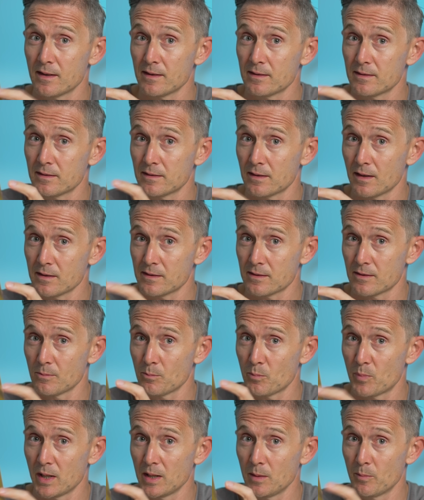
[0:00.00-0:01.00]
this has some
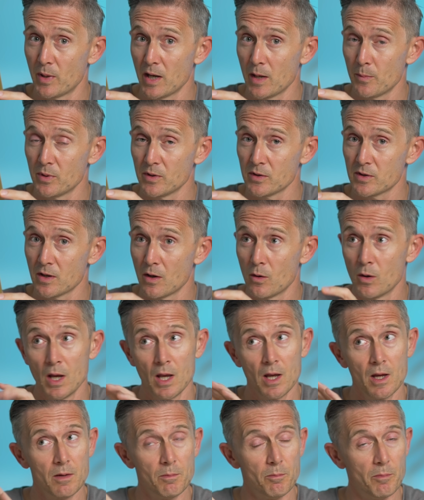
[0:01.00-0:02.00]
pink pepper, so
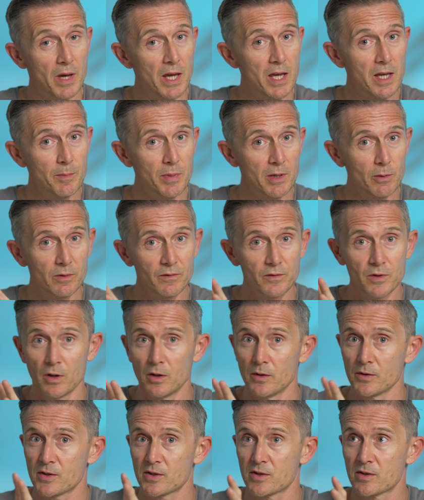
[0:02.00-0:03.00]
maybe we've
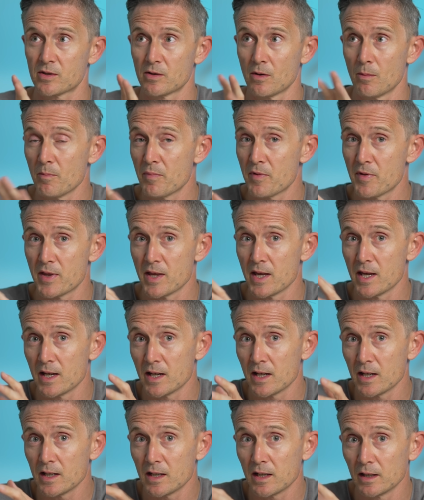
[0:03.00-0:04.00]
got
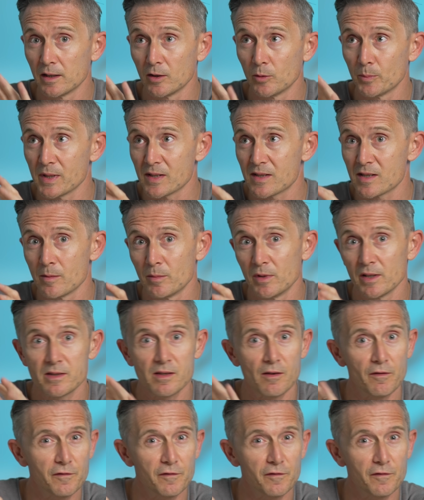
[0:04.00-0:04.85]
something a little bit similar to